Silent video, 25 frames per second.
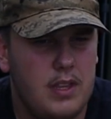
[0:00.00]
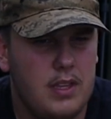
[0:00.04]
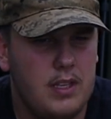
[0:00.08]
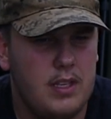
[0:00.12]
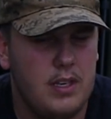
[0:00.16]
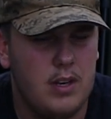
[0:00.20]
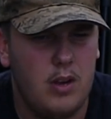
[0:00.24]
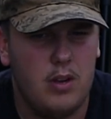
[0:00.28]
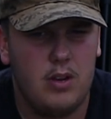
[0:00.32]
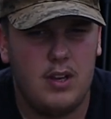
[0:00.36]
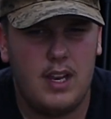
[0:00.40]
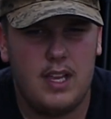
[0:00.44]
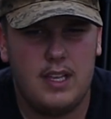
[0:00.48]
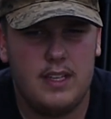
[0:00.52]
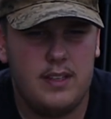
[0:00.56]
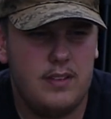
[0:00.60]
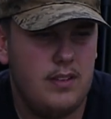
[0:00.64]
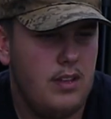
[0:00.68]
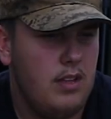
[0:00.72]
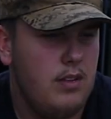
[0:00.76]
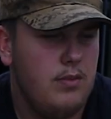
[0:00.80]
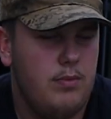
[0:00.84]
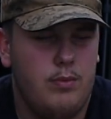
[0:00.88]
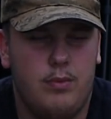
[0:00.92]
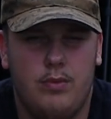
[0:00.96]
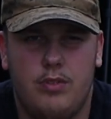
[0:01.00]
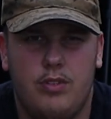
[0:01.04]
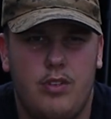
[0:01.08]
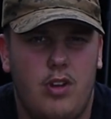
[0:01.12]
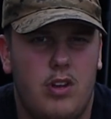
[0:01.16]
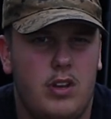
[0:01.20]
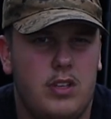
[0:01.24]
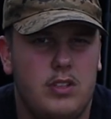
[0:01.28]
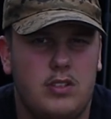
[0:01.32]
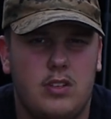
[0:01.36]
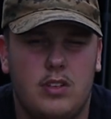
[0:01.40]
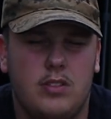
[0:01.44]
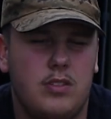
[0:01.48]
You know, like
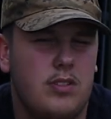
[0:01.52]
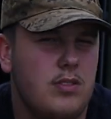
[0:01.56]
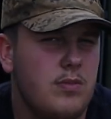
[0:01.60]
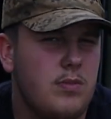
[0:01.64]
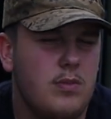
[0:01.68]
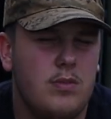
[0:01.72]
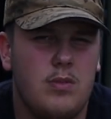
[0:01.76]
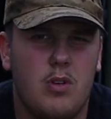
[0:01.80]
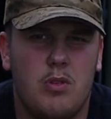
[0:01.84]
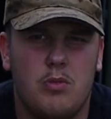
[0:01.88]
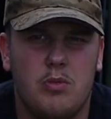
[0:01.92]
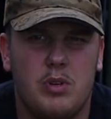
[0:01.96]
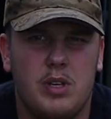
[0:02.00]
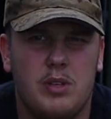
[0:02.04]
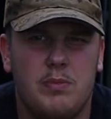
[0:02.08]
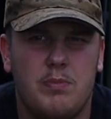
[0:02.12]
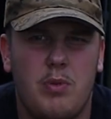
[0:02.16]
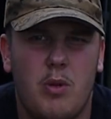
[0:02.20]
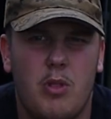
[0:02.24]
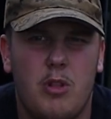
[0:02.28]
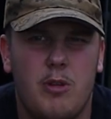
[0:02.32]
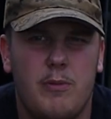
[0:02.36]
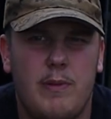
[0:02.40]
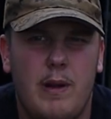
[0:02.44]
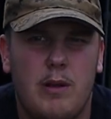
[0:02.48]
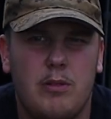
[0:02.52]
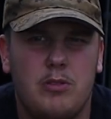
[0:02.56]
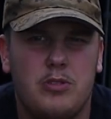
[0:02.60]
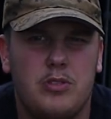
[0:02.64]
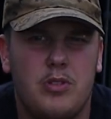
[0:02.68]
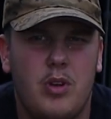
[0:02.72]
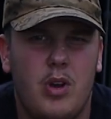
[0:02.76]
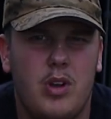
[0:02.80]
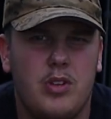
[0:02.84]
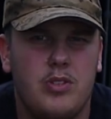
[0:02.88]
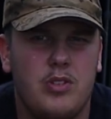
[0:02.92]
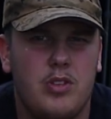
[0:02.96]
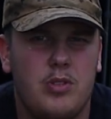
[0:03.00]
size, I'm not really bothered about
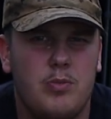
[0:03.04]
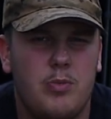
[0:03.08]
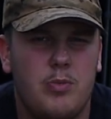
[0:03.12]
size